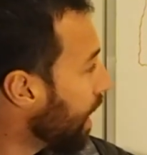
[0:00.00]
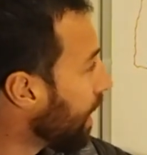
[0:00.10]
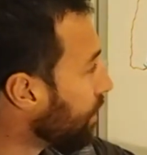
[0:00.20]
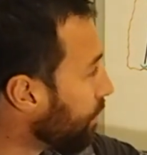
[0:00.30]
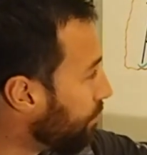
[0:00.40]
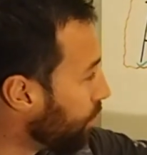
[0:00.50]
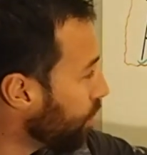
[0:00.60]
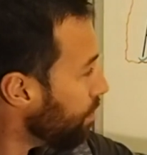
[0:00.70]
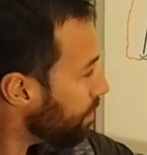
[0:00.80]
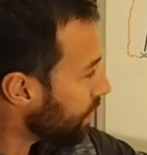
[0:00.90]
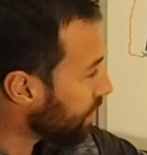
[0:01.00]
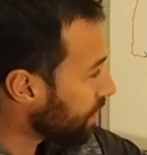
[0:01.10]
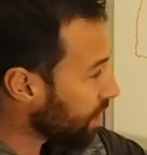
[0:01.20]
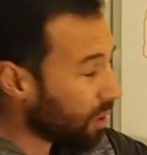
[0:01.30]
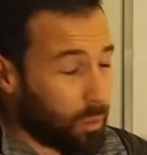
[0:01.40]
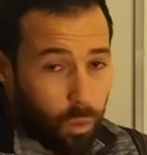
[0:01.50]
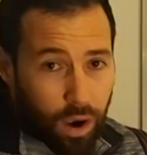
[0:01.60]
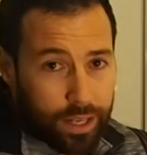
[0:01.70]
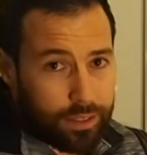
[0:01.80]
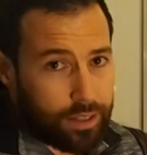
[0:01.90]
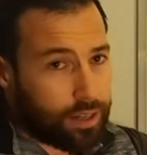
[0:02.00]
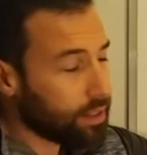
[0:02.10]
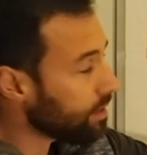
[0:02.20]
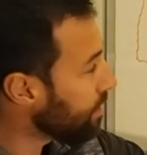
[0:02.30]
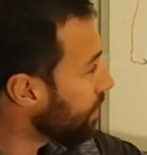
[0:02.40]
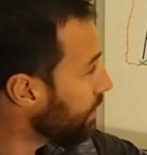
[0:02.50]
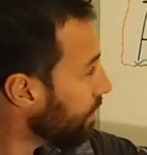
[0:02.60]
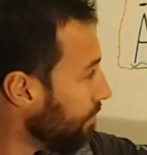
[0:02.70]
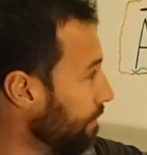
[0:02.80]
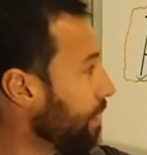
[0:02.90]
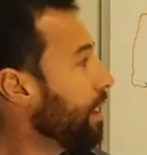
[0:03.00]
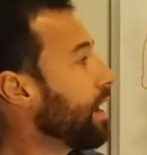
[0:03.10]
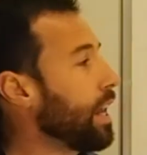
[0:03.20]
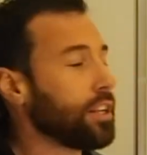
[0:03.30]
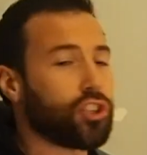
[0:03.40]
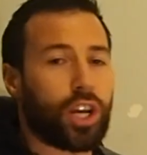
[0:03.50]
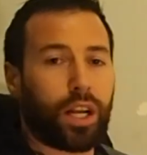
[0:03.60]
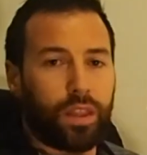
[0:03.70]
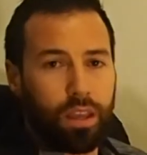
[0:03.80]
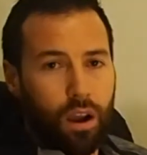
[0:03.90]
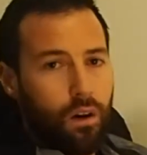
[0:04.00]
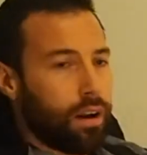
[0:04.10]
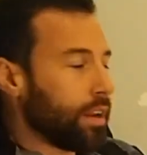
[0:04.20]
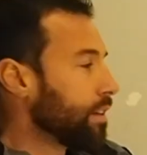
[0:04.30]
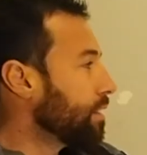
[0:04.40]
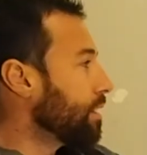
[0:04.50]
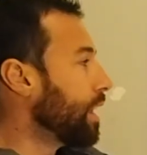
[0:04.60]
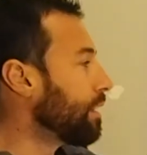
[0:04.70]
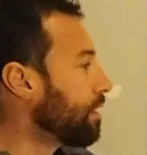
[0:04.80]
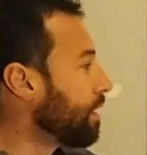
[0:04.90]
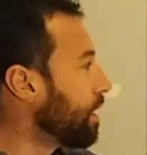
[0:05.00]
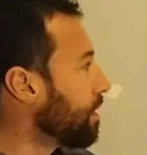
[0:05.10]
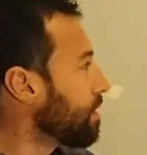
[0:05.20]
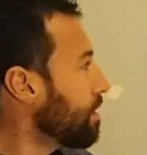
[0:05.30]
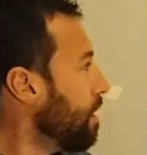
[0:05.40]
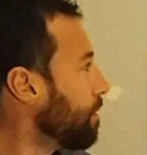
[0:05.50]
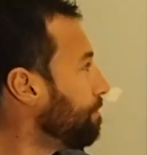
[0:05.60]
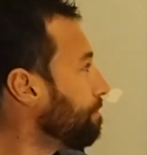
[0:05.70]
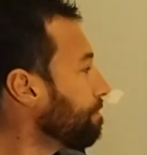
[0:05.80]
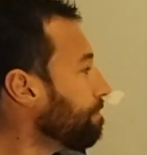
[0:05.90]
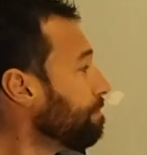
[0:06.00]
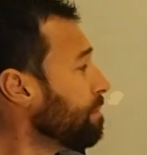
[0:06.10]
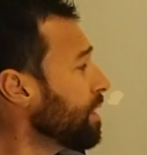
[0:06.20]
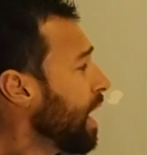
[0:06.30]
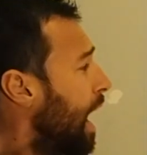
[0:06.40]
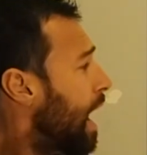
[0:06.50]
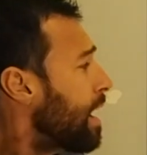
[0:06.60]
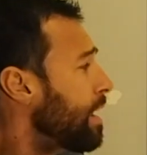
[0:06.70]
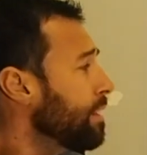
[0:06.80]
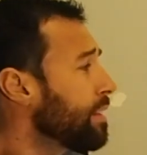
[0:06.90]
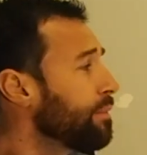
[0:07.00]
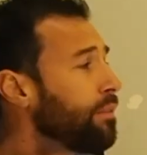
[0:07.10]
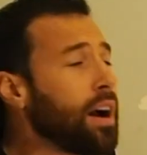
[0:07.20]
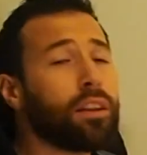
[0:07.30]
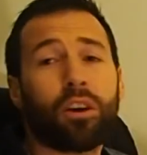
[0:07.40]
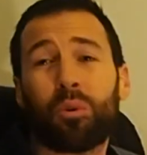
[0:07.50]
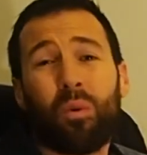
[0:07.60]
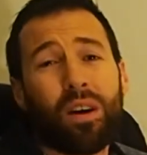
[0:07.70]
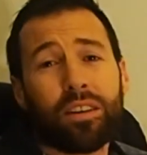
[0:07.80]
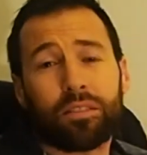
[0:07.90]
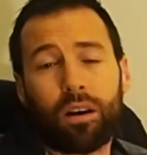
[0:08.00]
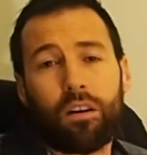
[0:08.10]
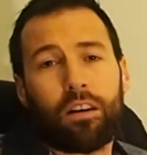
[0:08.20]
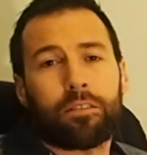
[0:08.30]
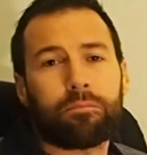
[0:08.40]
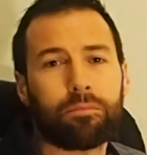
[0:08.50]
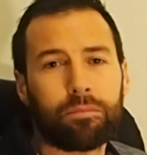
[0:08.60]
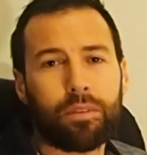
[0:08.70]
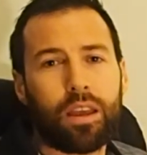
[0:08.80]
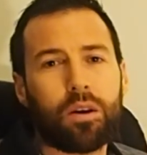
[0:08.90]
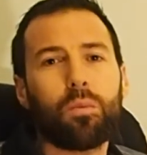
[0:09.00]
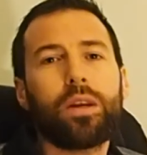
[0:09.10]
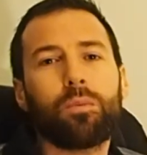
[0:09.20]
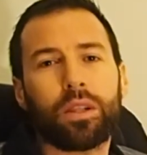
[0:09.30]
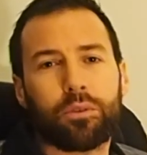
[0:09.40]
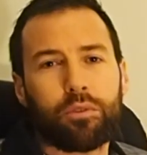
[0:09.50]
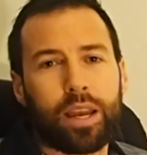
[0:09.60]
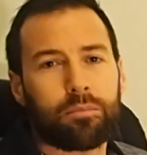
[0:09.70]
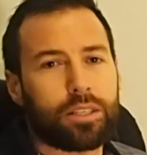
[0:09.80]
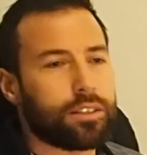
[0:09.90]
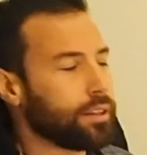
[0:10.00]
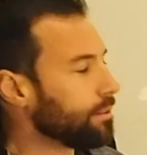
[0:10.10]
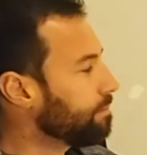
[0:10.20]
and the verb is waiata, sing, and chuck the I at the end. So, are here te whānau, waiata I. When will the family sing?